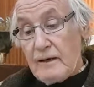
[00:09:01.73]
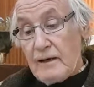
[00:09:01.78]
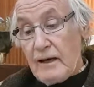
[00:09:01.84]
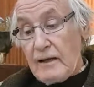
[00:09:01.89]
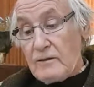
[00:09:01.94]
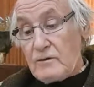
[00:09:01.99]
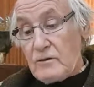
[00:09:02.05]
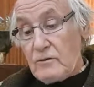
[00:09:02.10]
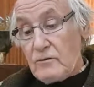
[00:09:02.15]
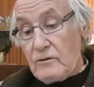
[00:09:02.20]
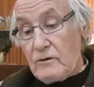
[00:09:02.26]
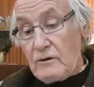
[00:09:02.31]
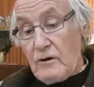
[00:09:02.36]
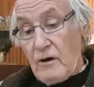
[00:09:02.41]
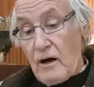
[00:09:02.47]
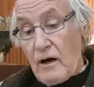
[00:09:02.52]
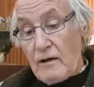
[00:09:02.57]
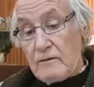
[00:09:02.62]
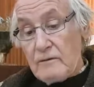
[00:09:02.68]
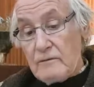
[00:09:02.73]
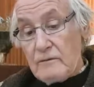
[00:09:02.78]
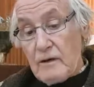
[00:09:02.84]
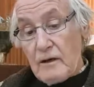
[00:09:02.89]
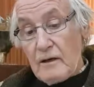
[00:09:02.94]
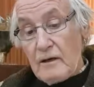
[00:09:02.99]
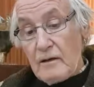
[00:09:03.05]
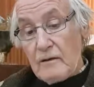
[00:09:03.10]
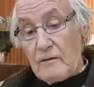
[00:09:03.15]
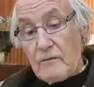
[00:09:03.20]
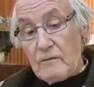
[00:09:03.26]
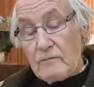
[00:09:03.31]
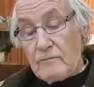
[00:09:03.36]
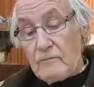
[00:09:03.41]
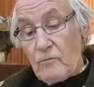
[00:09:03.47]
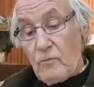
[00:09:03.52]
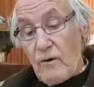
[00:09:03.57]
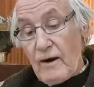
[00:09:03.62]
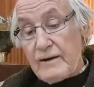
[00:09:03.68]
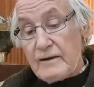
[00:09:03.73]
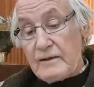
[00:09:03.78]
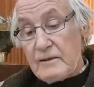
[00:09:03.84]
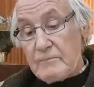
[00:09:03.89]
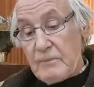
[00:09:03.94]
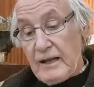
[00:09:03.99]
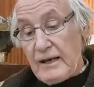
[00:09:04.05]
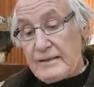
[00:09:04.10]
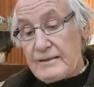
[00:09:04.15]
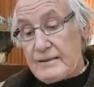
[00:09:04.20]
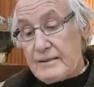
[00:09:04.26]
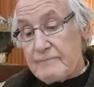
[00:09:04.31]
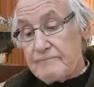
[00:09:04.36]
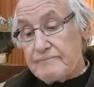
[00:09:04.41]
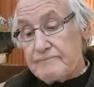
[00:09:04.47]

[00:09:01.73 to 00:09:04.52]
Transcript: and so that God wanted to bless them.